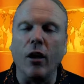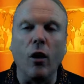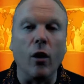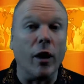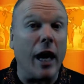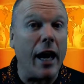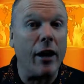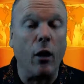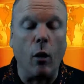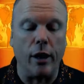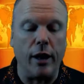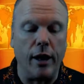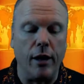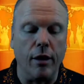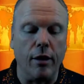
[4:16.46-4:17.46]
Oh, and I don't
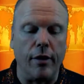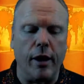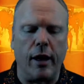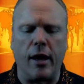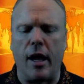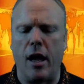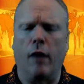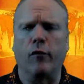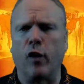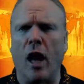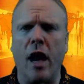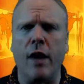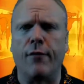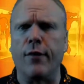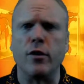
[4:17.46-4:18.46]
want to hear that I have
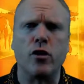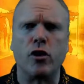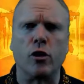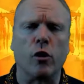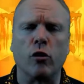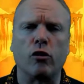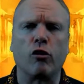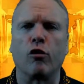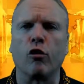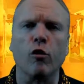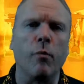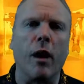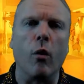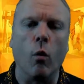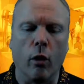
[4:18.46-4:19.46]
life insurance
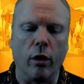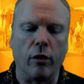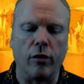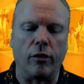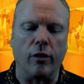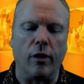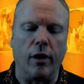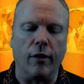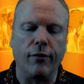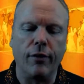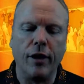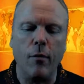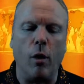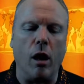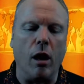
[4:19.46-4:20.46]
through my work
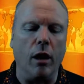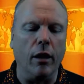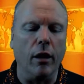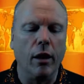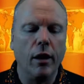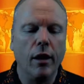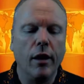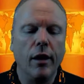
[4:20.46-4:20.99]
stuff. Come on.